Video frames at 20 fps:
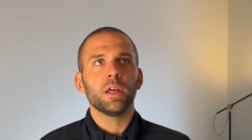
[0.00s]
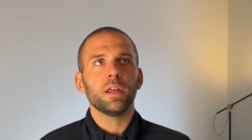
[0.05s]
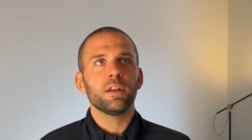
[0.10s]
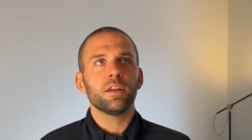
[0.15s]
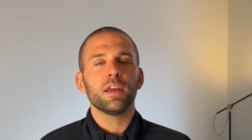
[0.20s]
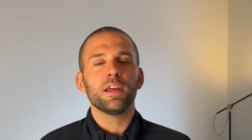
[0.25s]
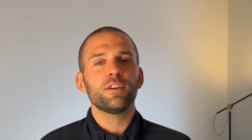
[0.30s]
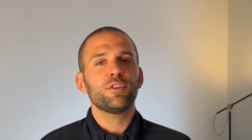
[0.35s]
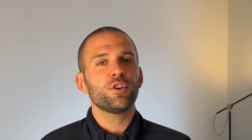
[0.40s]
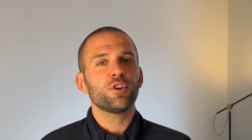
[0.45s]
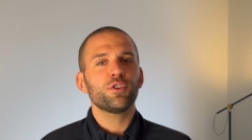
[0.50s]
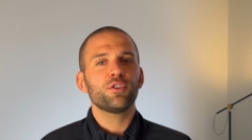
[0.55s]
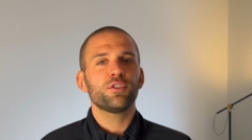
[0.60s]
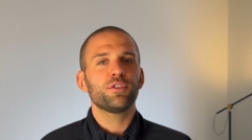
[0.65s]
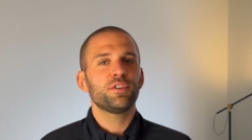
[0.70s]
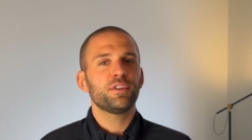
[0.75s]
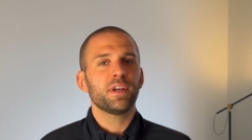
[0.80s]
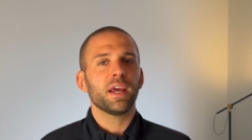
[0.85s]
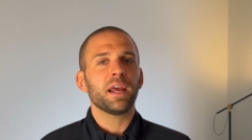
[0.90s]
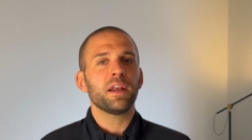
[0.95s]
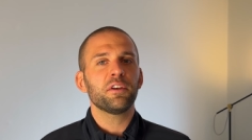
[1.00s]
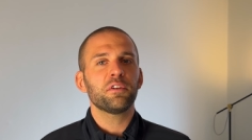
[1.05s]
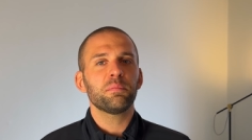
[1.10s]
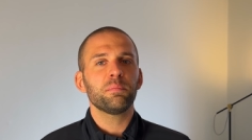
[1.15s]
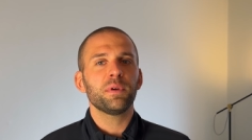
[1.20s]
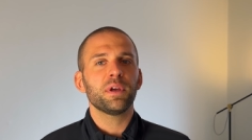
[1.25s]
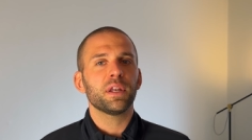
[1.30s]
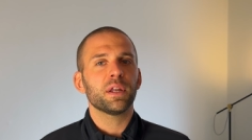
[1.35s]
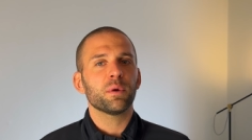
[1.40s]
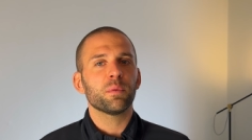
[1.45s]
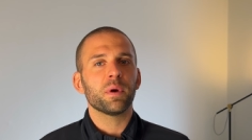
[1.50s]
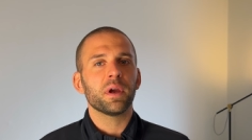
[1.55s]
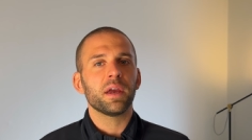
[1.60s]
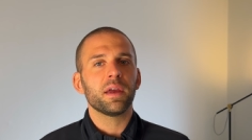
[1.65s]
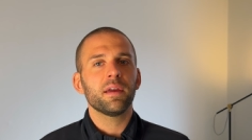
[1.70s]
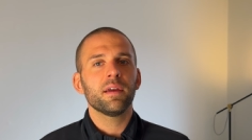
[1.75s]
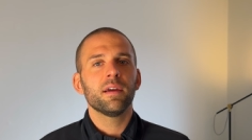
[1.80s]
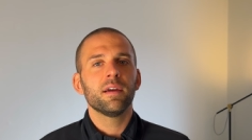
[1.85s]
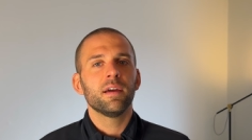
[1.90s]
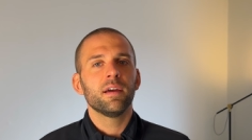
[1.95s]
it just changed me in a
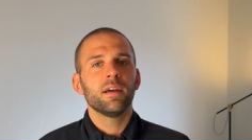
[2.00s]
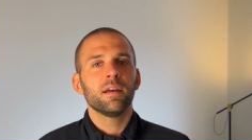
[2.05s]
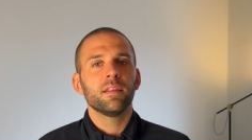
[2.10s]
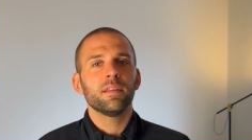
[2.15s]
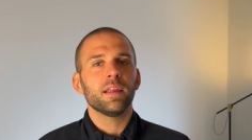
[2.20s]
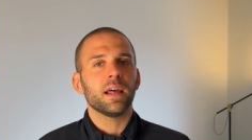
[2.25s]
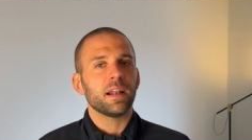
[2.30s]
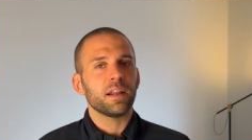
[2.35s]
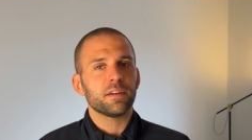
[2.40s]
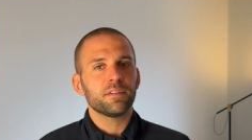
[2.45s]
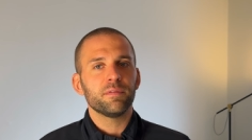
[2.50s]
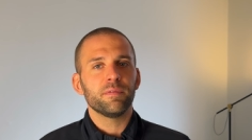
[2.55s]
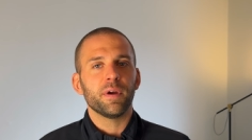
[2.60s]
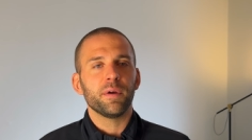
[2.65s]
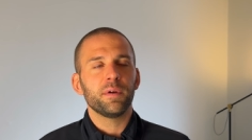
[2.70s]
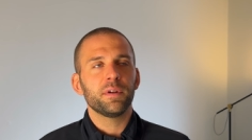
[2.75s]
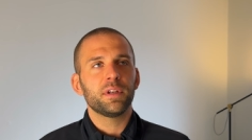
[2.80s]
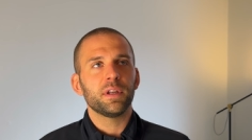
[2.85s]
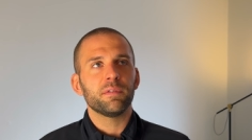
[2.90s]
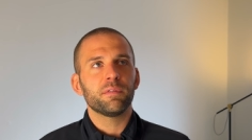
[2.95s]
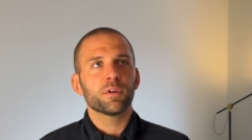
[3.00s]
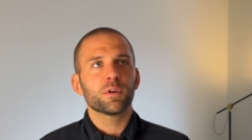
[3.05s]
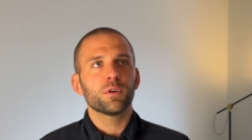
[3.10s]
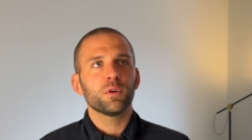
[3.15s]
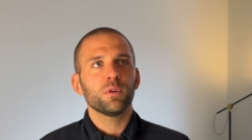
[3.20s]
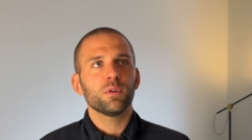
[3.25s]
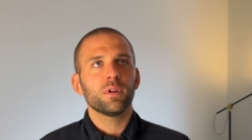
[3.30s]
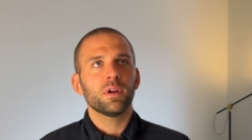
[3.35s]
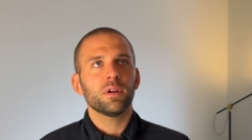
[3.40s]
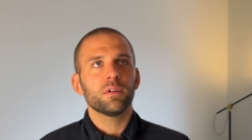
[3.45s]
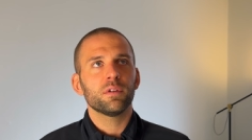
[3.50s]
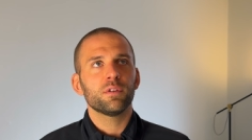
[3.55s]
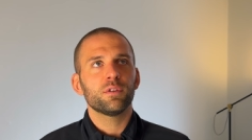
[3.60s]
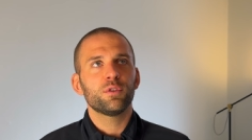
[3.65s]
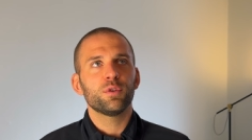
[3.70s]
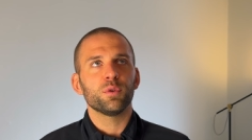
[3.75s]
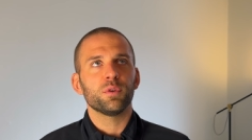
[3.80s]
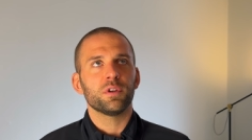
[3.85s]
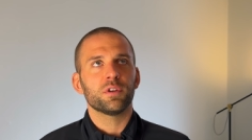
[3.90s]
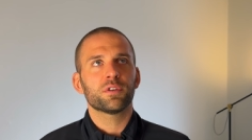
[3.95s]
way that is very difficult
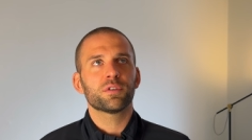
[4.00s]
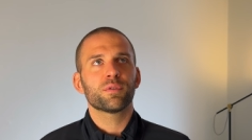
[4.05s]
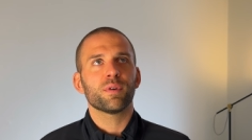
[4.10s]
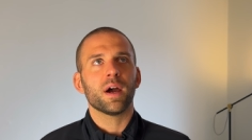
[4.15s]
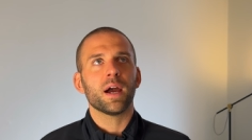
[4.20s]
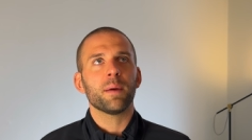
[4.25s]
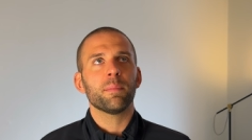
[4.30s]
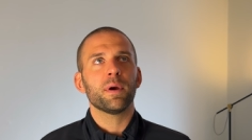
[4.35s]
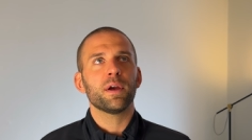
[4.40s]
to describe.